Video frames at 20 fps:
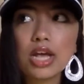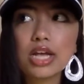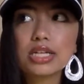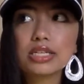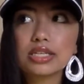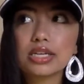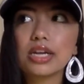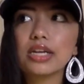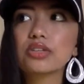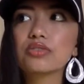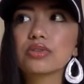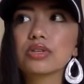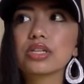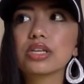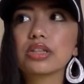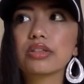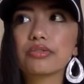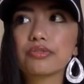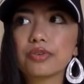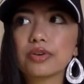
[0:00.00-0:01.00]
Today's really
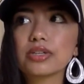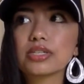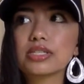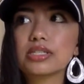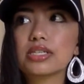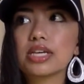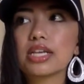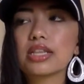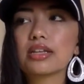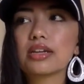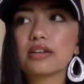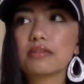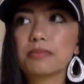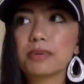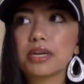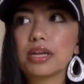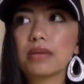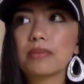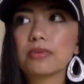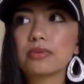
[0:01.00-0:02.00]
the first day that I've
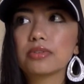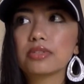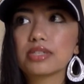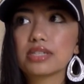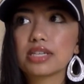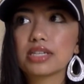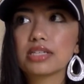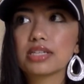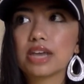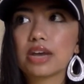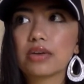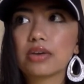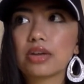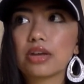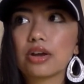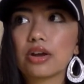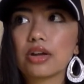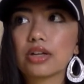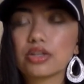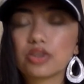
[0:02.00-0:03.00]
been able to sit down
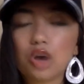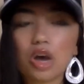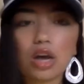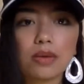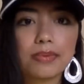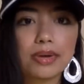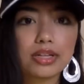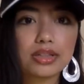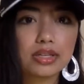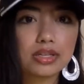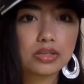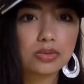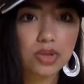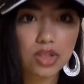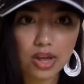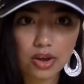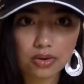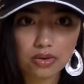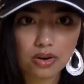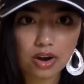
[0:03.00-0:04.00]
here and talk about this
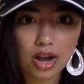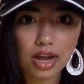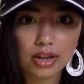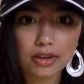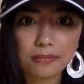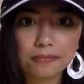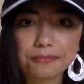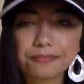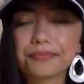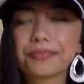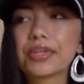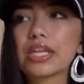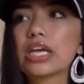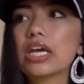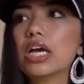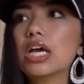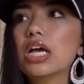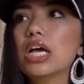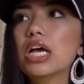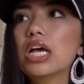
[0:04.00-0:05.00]
without crying.
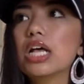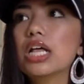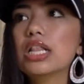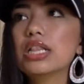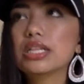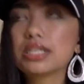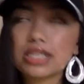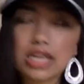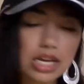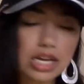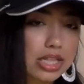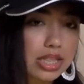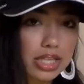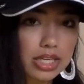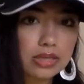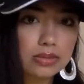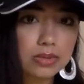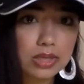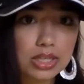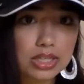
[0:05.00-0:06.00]
The second
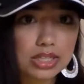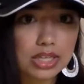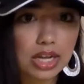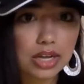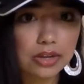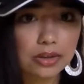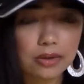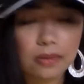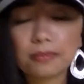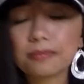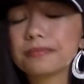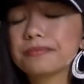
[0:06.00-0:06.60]
thing I'm going to tell you,